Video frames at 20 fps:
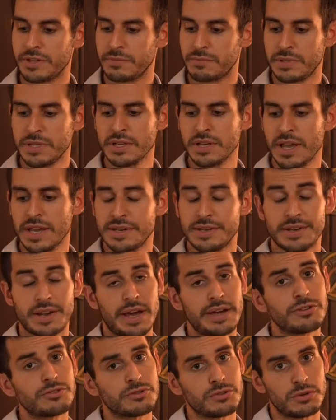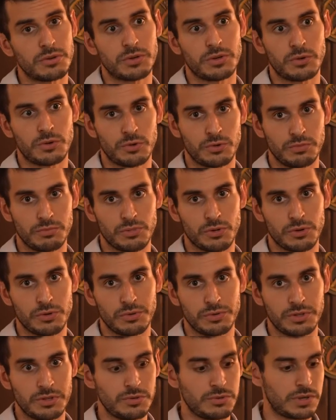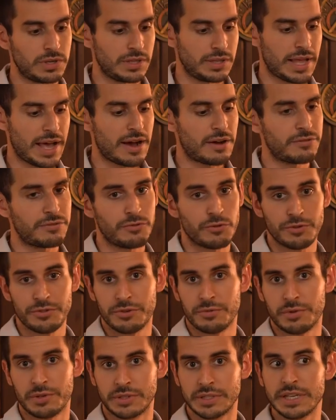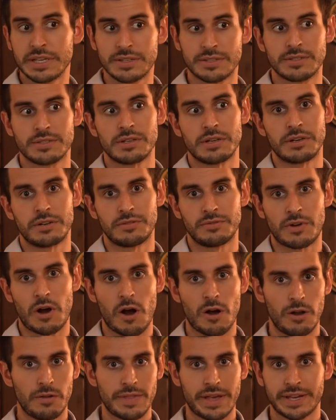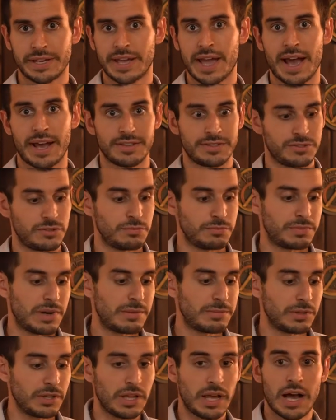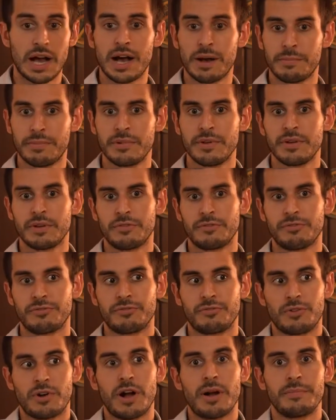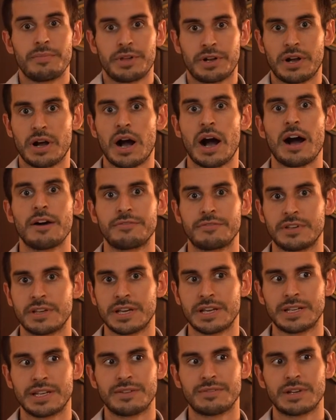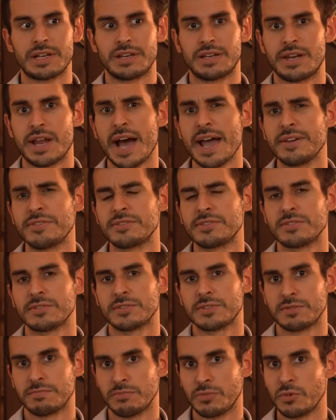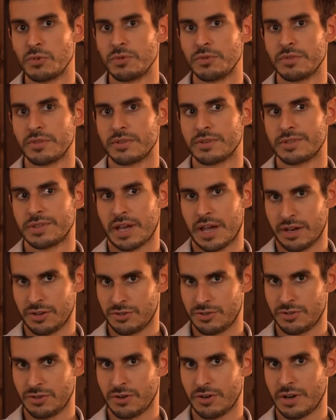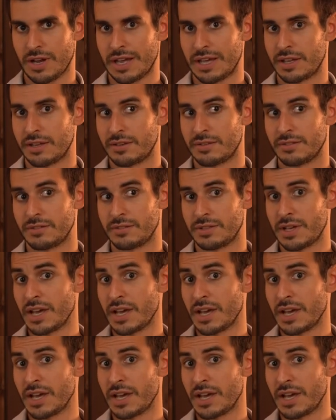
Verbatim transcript: it being a nitro cold brew, you allow for the release of all that gas to bubble up from the coffee and give it a nice, smooth texture and